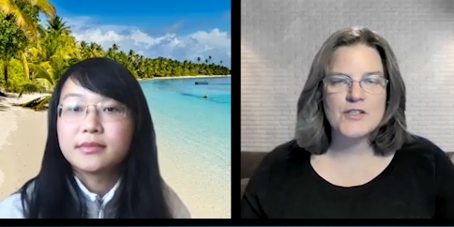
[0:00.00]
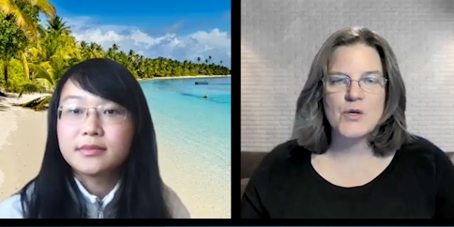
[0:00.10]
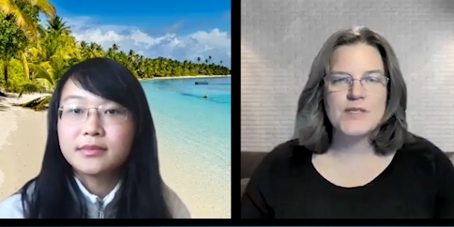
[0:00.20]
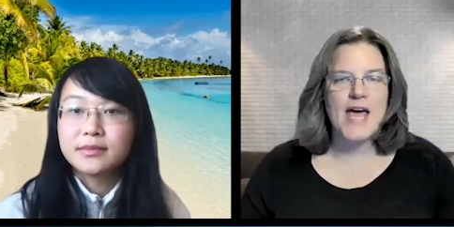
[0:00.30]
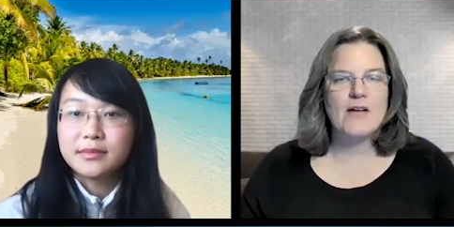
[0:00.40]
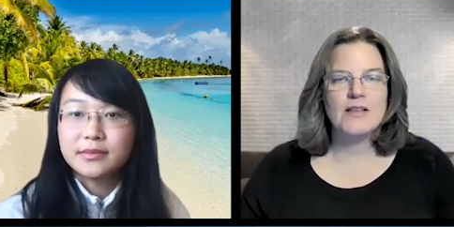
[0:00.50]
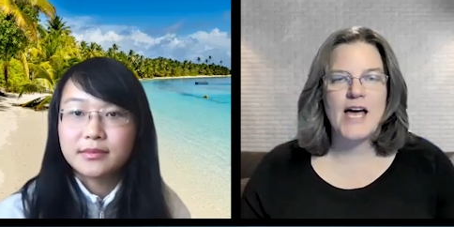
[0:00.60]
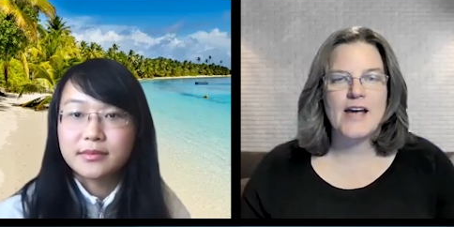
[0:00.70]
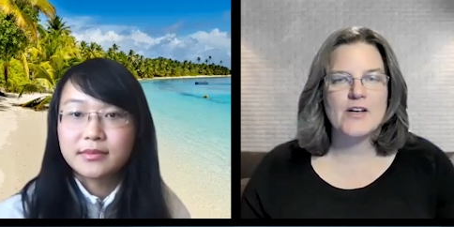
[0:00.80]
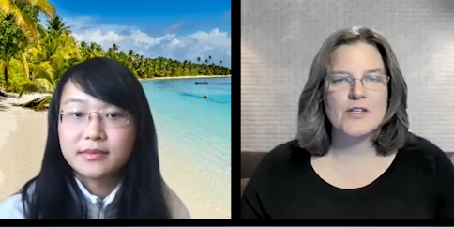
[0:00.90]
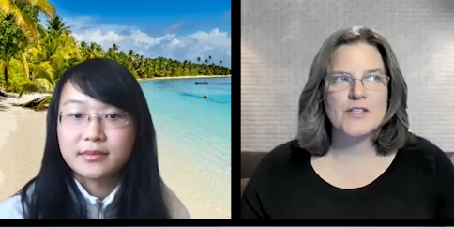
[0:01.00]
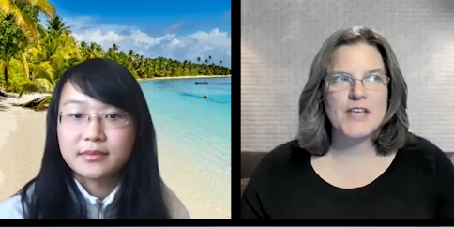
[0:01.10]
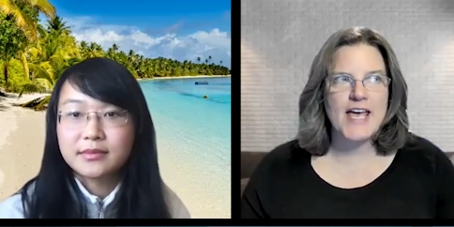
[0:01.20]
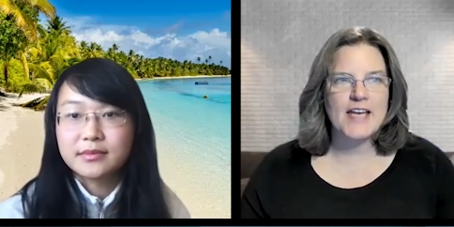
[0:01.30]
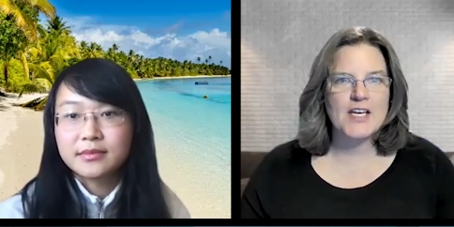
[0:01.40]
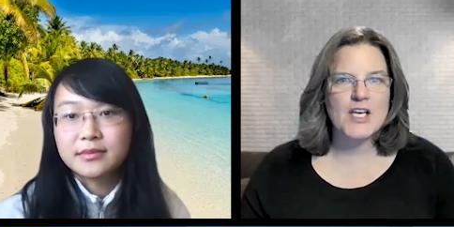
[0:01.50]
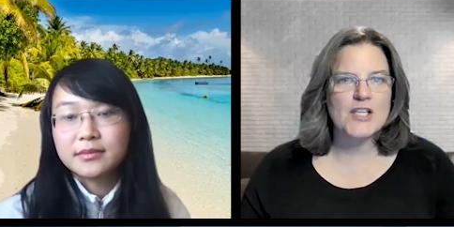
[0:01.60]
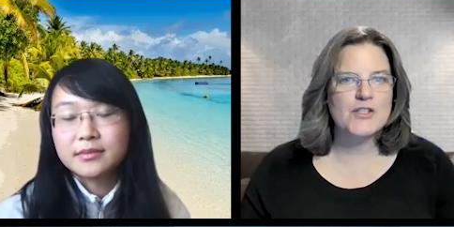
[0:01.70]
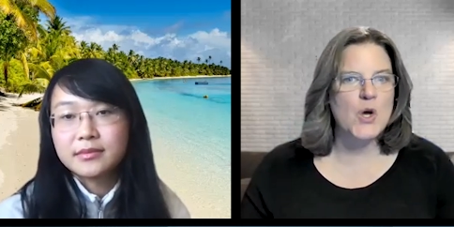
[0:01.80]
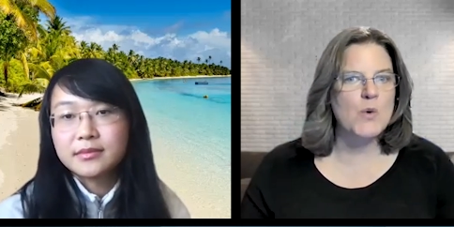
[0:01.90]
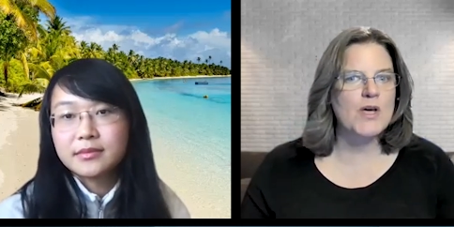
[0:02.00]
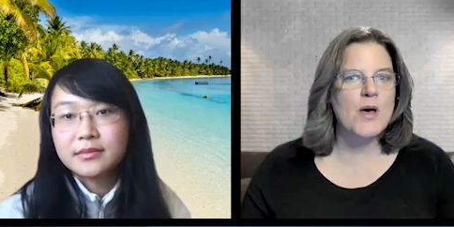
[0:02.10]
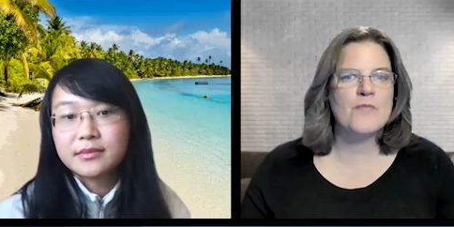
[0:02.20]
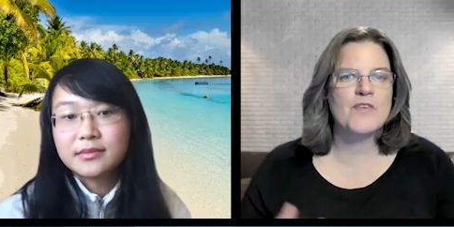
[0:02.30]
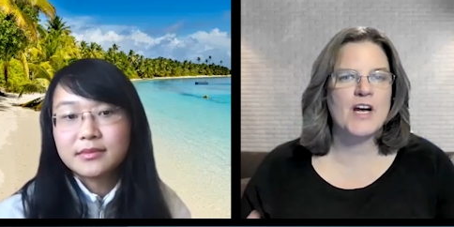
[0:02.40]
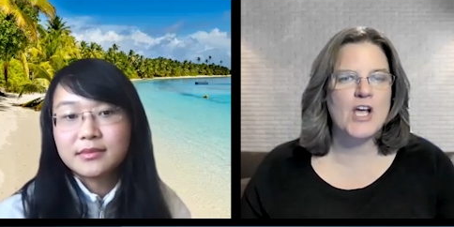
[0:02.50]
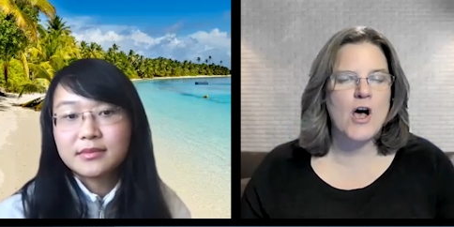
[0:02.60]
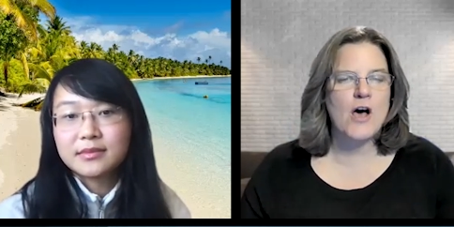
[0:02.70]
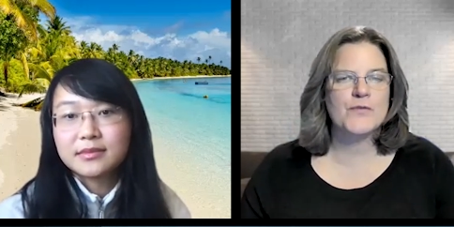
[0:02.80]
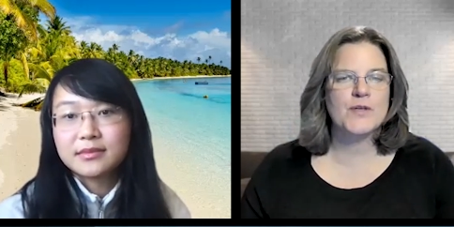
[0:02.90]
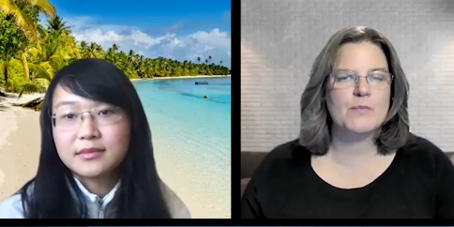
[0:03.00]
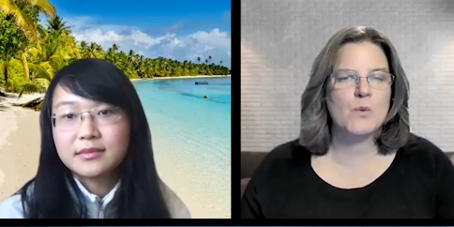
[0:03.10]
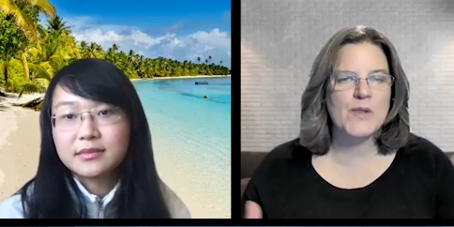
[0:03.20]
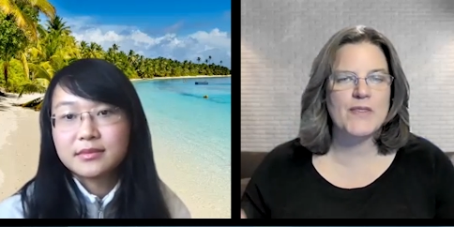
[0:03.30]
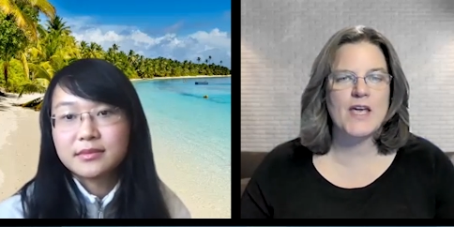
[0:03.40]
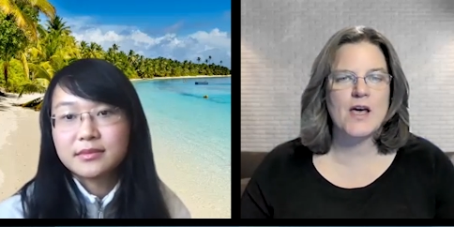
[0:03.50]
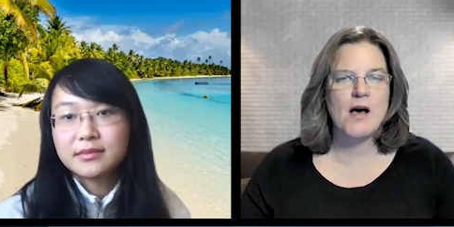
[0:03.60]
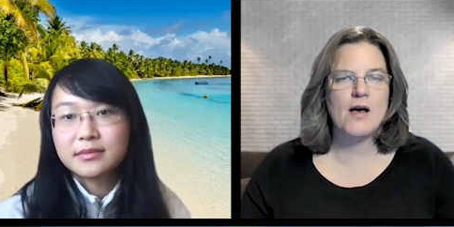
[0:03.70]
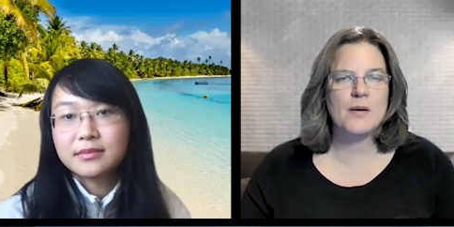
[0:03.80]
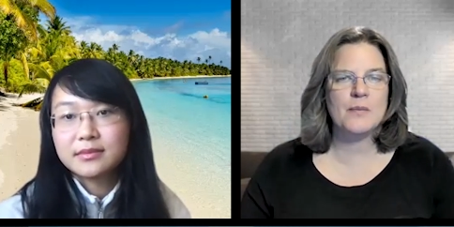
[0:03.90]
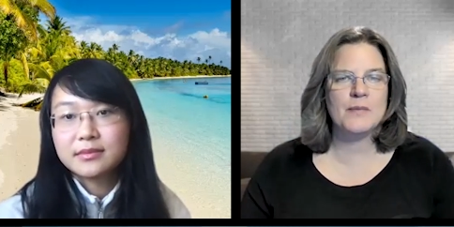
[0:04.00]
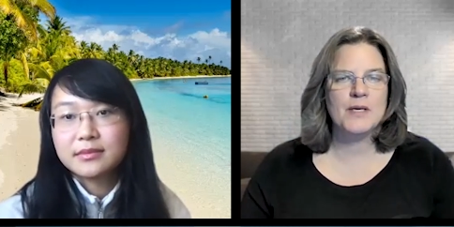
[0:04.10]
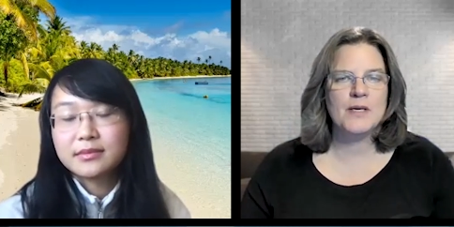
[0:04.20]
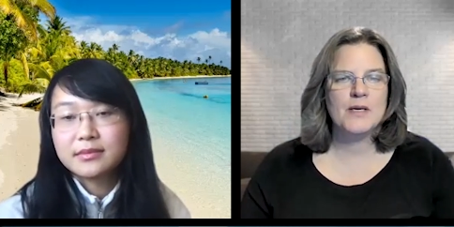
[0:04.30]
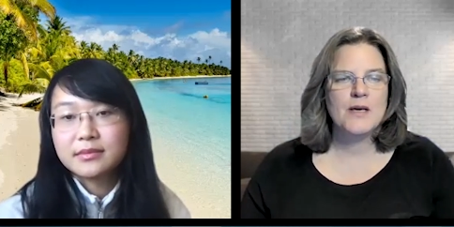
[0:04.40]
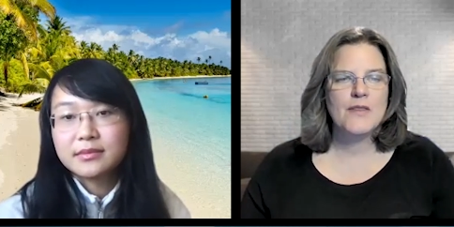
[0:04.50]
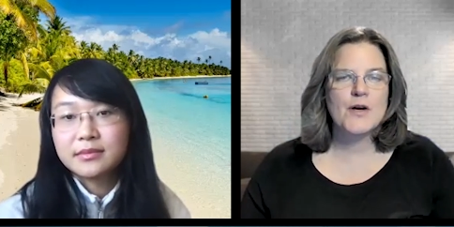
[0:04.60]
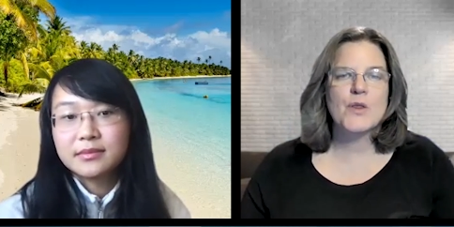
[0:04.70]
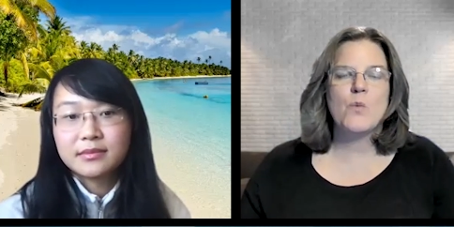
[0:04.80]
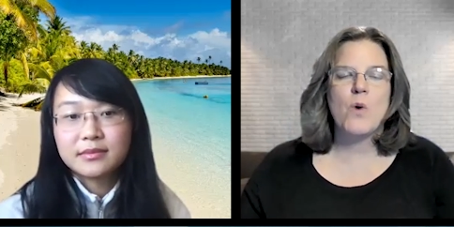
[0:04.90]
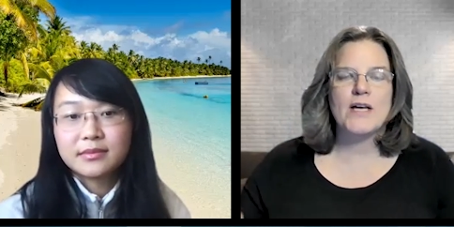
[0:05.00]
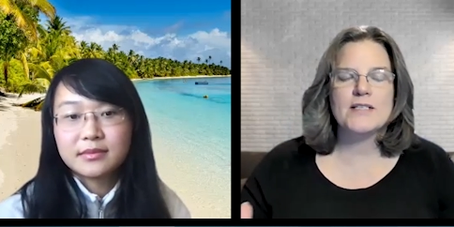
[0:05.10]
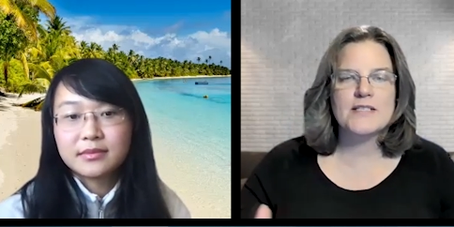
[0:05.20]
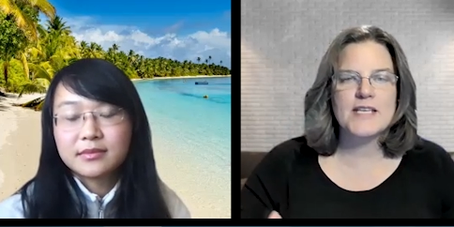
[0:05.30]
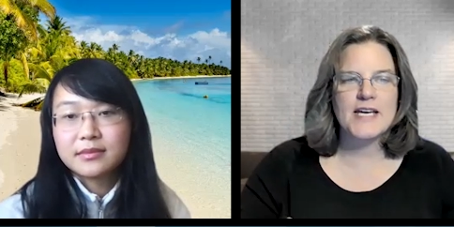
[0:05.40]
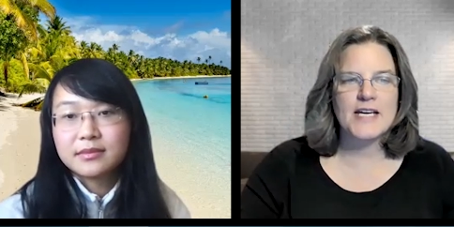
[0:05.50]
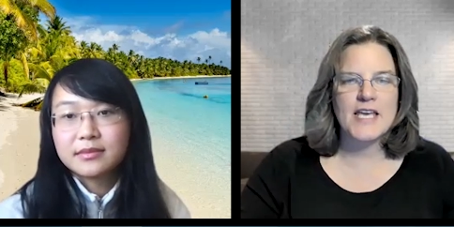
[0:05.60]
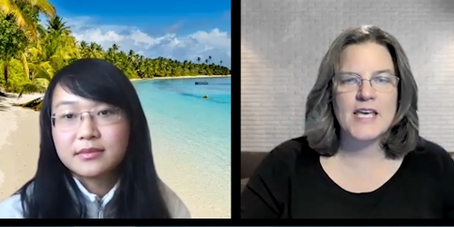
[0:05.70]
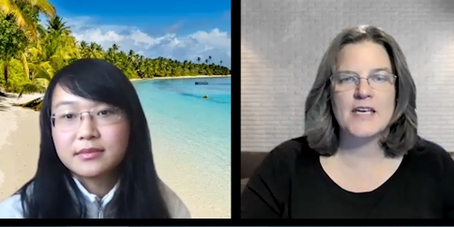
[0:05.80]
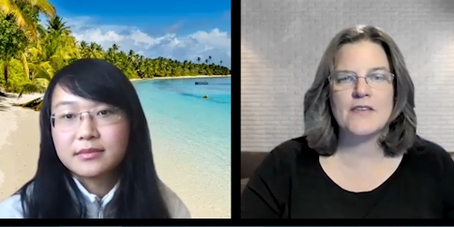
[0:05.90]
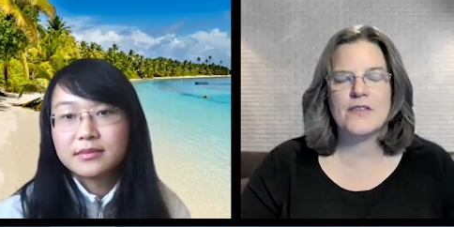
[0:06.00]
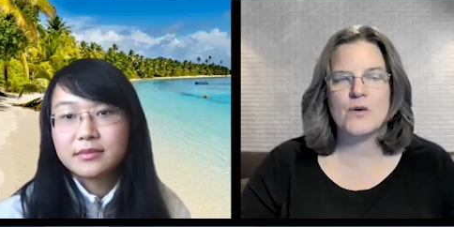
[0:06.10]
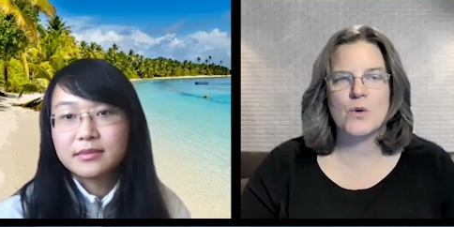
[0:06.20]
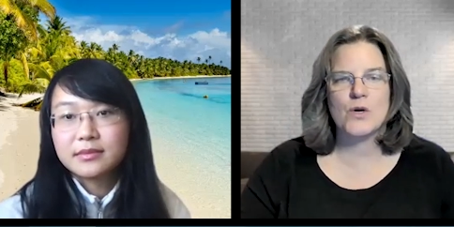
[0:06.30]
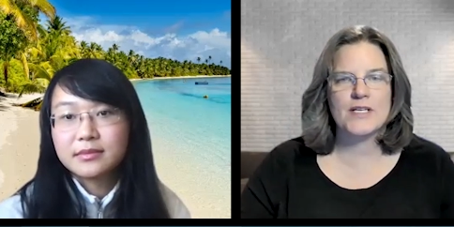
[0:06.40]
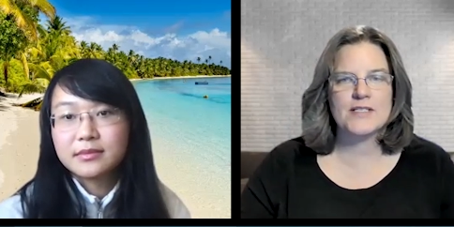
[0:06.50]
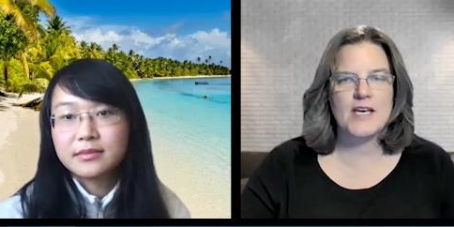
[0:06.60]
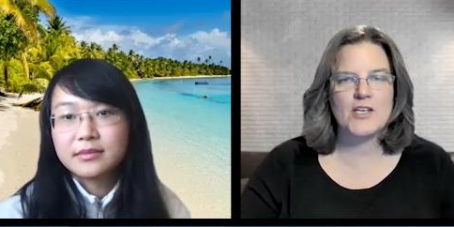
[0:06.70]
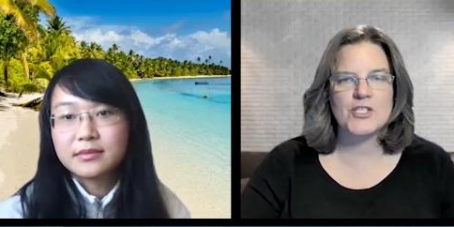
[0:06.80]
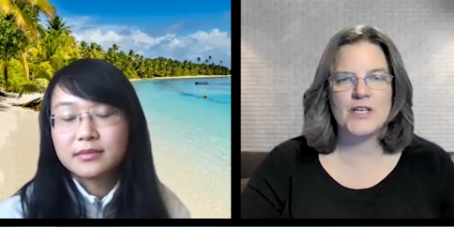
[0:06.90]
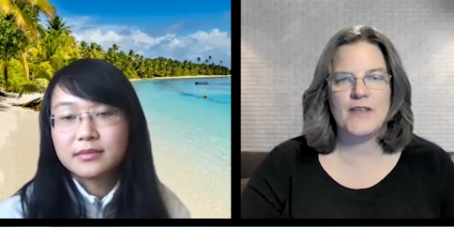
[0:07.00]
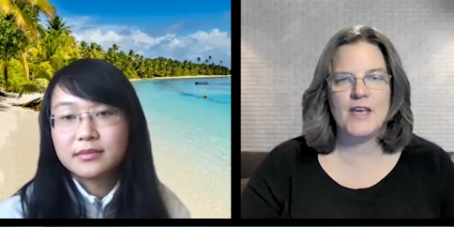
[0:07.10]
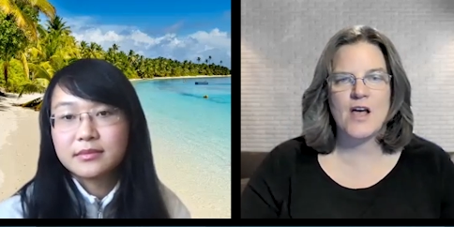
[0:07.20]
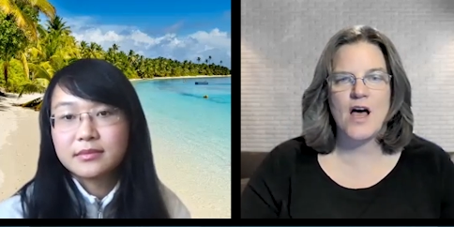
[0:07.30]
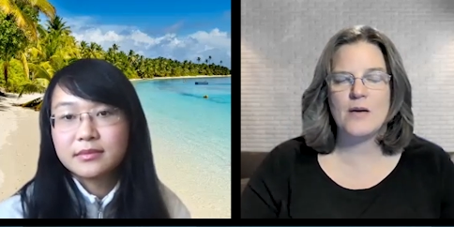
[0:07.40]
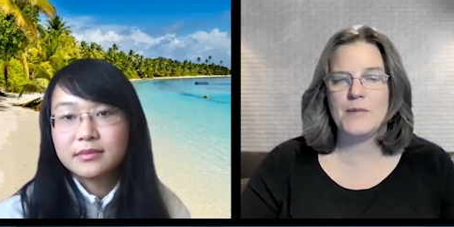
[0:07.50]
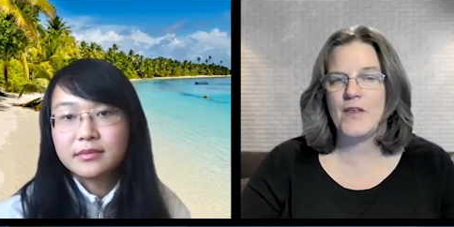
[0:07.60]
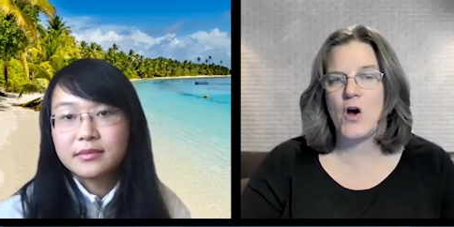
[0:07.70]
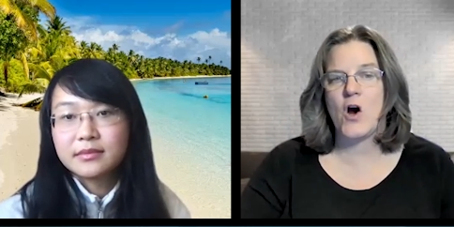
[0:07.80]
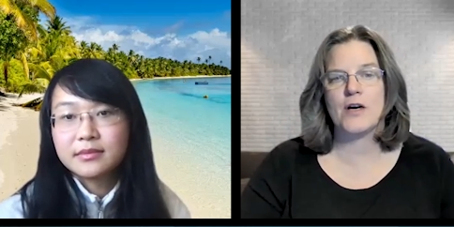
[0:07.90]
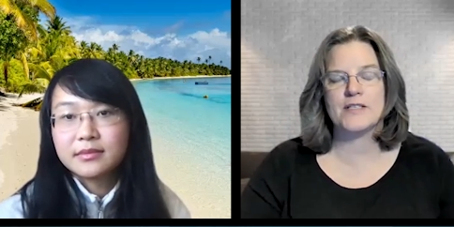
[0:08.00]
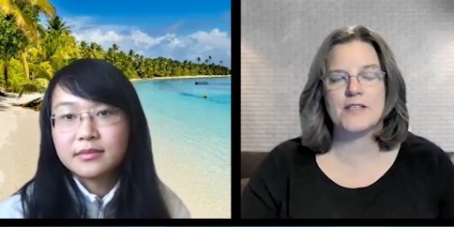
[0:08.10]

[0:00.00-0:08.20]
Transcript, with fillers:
Speaker 1: it's mm-hmm. those outliers that don't come very often, but when they come, they're the ones that hit the organization and the economy the hardest.